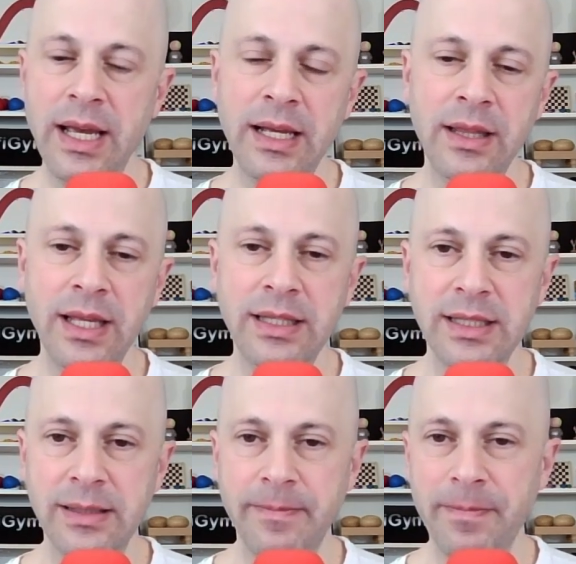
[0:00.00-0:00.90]
and that's
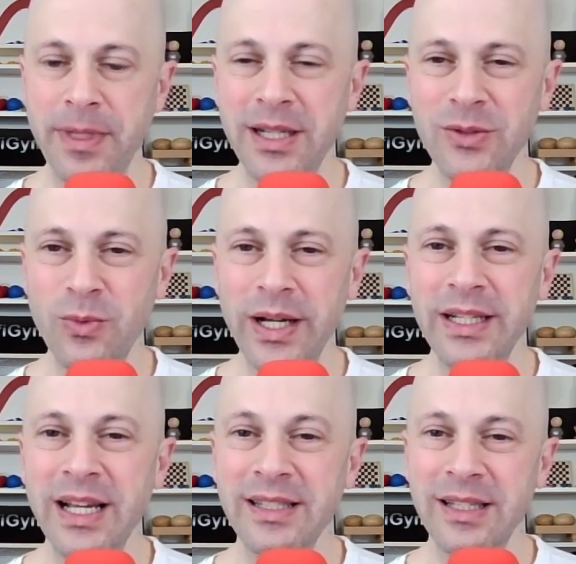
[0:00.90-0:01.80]
it. But
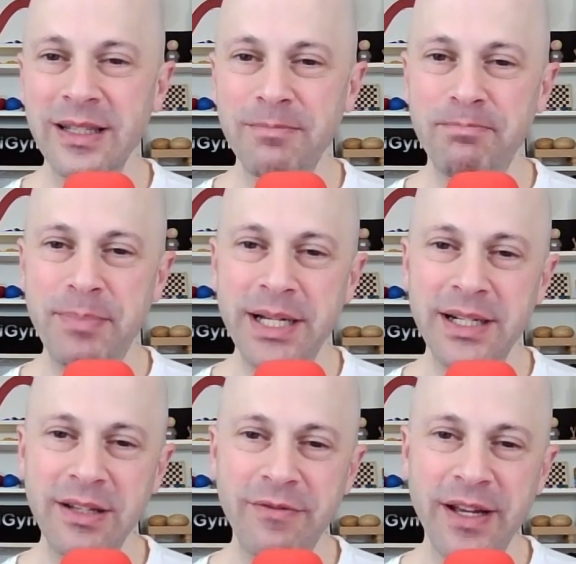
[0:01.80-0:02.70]
white has a better
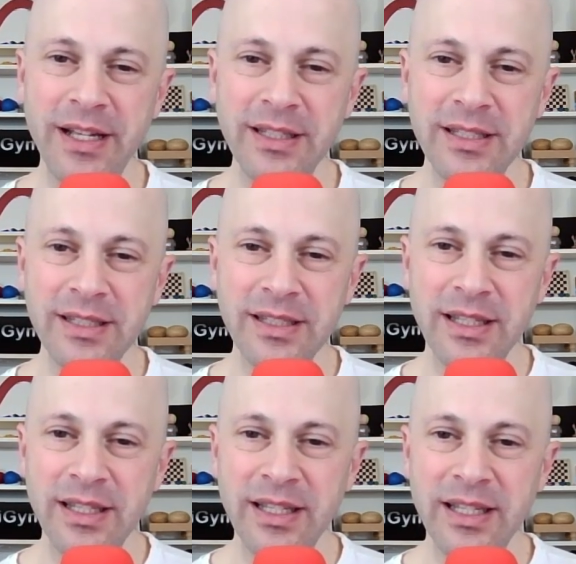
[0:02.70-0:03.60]
defense.
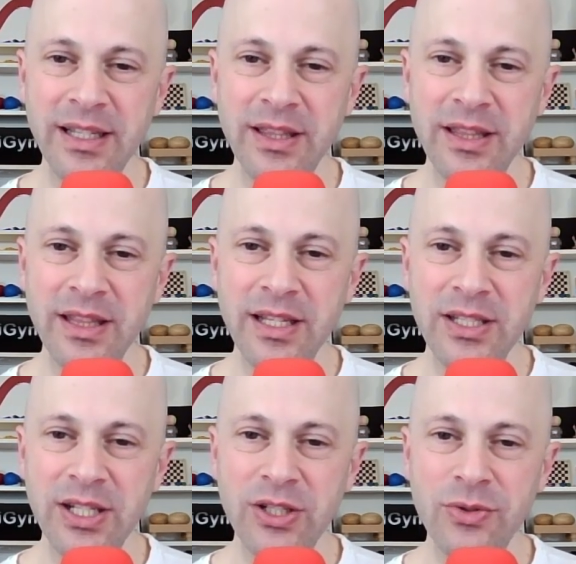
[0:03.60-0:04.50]
In
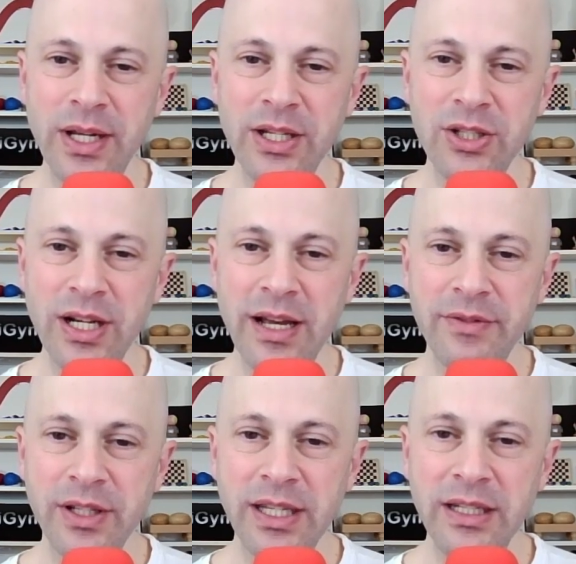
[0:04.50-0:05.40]
this situation,
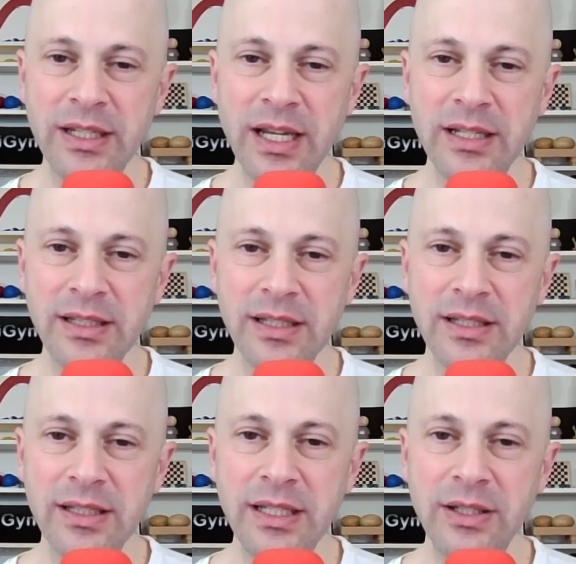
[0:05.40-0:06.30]
after king takes
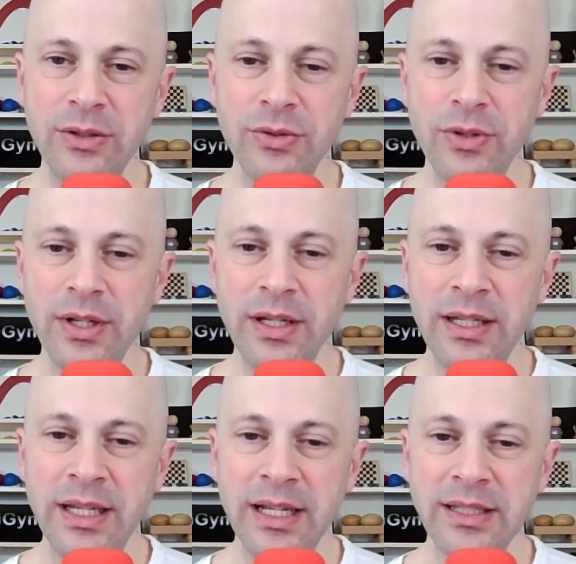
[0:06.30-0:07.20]
c2,
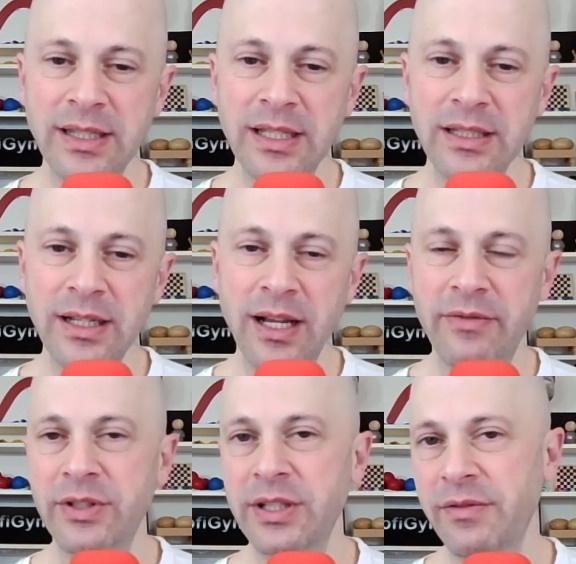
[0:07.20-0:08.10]
he has this
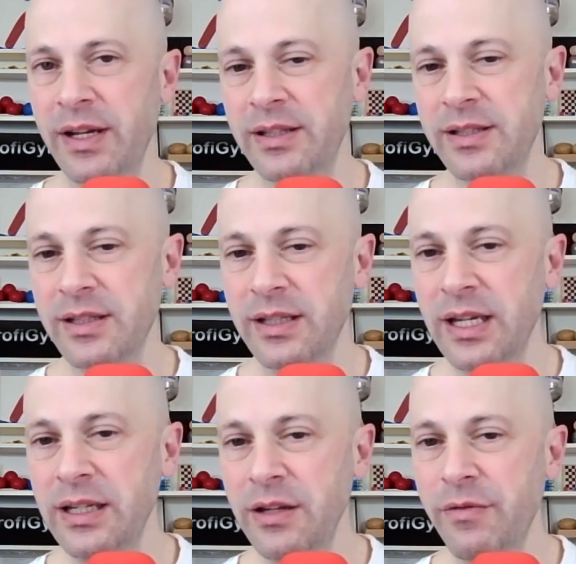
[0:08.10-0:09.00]
clever defense.
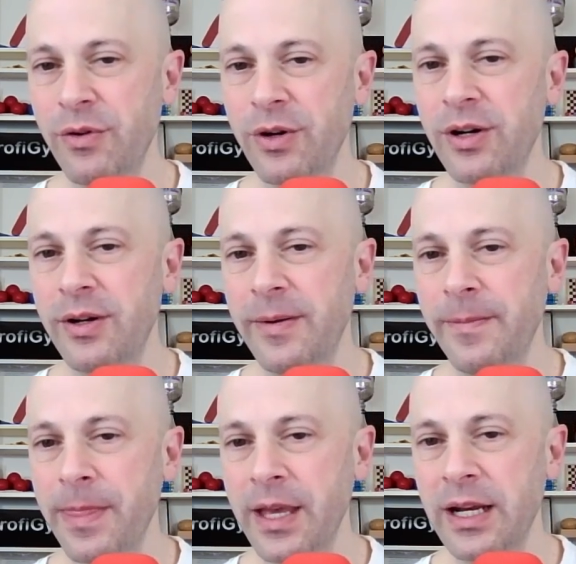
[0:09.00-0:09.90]
King d4.
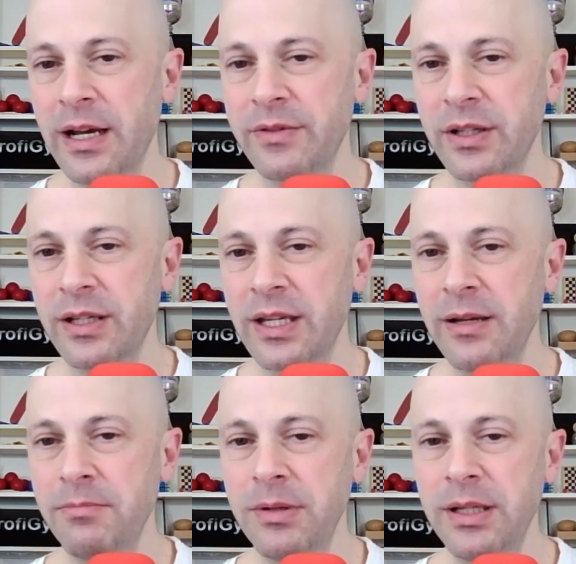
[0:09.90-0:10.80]
And after
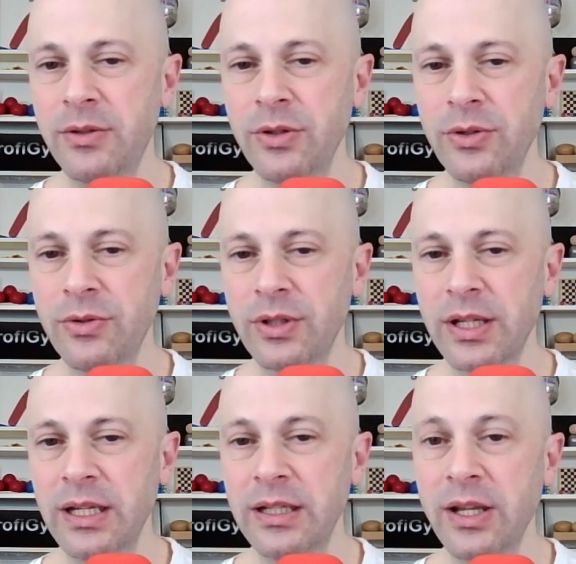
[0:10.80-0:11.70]
king b2,
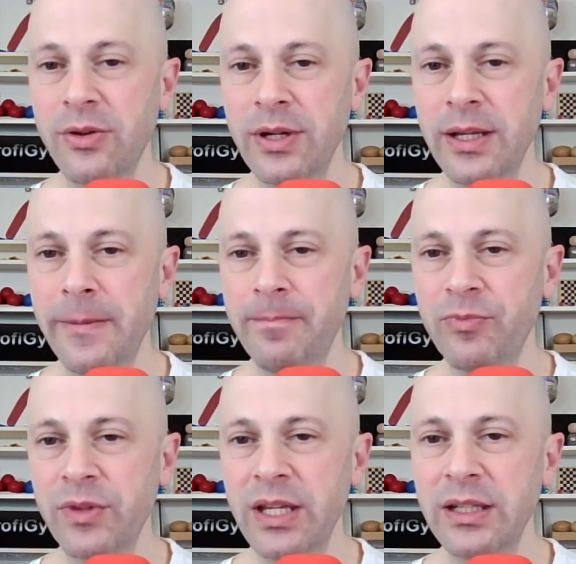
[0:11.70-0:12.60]
king d3,
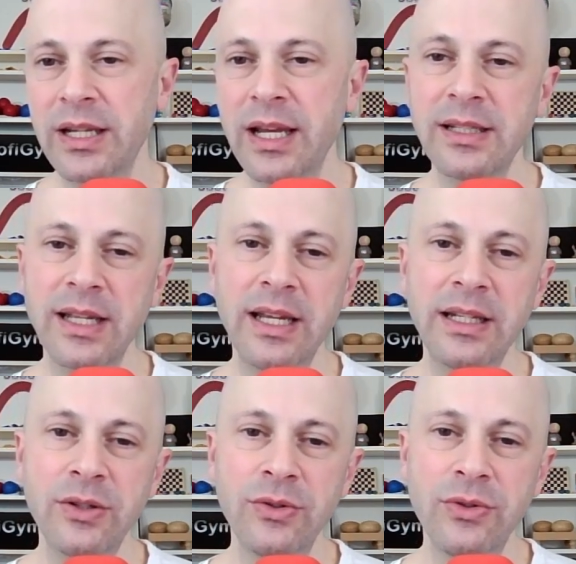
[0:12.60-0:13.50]
king takes
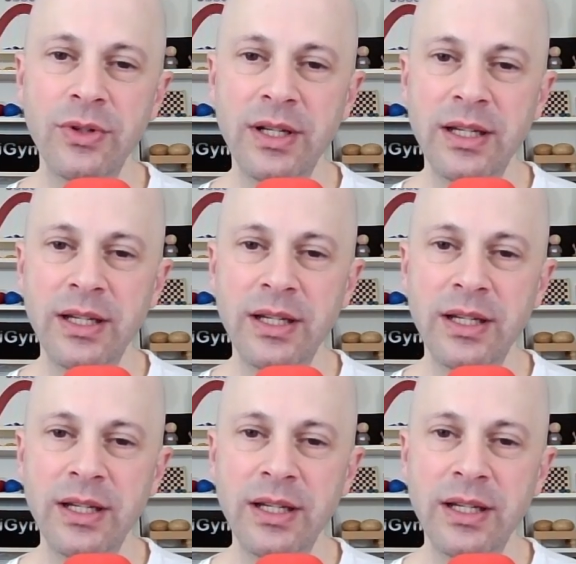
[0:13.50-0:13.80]
a2,